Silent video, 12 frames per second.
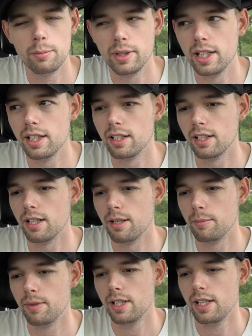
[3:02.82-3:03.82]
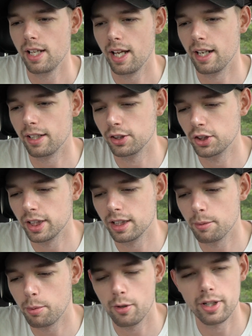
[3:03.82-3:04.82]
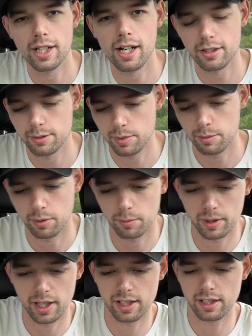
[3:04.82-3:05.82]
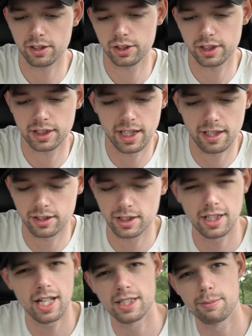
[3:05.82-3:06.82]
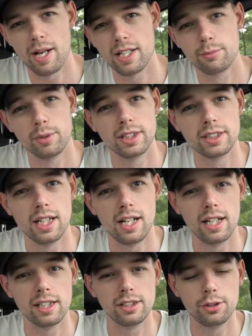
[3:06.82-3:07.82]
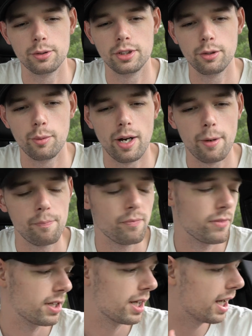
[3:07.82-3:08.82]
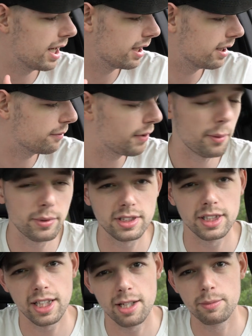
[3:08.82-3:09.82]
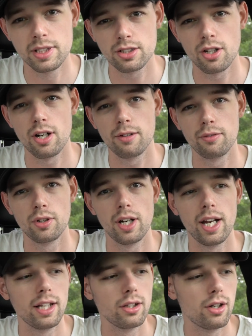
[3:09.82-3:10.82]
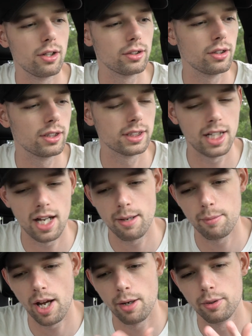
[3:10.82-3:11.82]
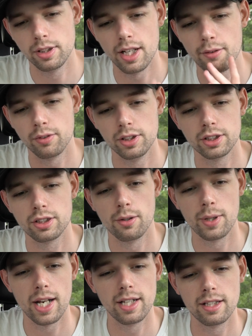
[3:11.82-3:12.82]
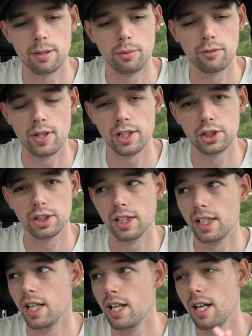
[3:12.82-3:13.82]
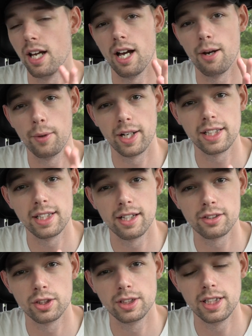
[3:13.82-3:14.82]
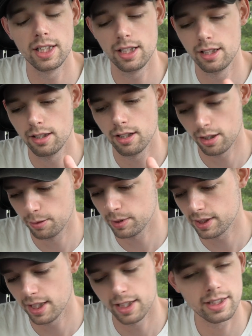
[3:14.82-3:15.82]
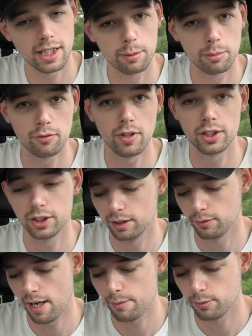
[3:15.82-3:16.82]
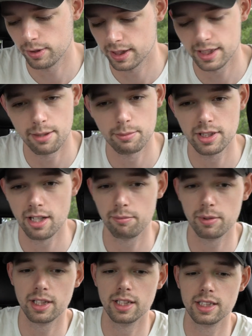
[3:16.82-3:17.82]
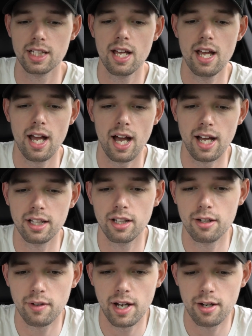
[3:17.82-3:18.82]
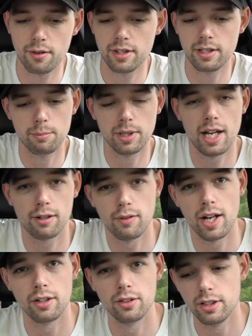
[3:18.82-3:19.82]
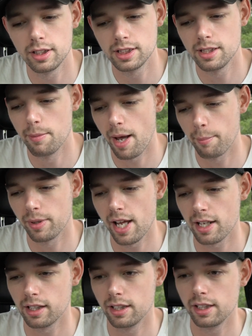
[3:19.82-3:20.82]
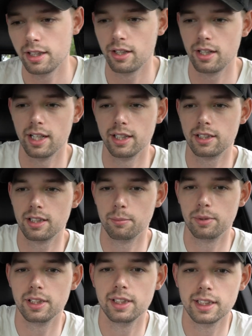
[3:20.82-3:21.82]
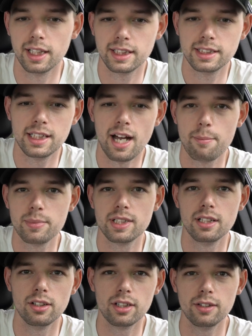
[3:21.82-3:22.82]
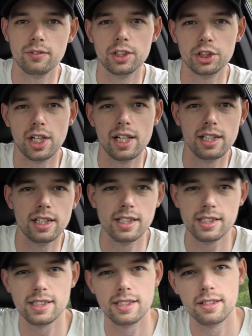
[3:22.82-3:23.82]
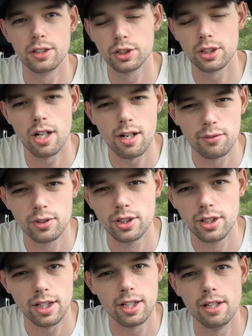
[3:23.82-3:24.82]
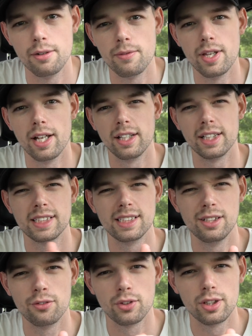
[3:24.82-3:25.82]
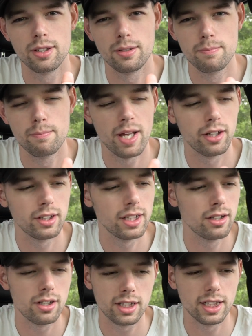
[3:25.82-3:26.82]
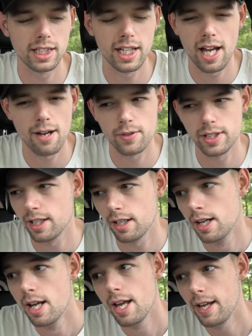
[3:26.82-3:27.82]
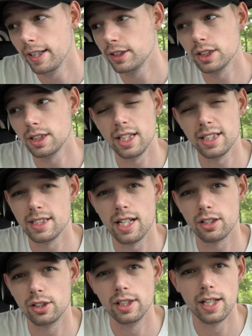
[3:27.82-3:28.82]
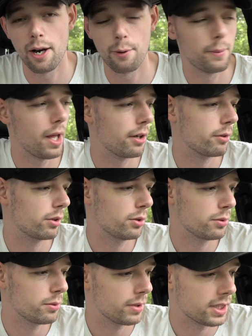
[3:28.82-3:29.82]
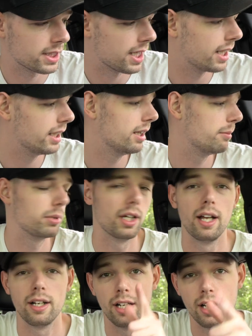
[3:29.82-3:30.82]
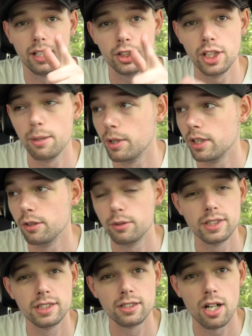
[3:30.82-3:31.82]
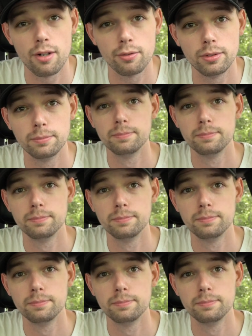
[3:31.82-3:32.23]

bit, and I usually end up pointing it out to people. But there's a lot of spots where it's not doing too well. And if I was going to keep this car for a long time, I would definitely just go get it done professionally. When I get the SRT, 100% is getting professionally wrapped with the same stuff because I love how the black vinyl looks, the matte black on here. It completely like stops the look of the shininess and just awful look of that like silver metally look that they have on there. It's not good. I don't know who designed it, but shame on you because it's awful.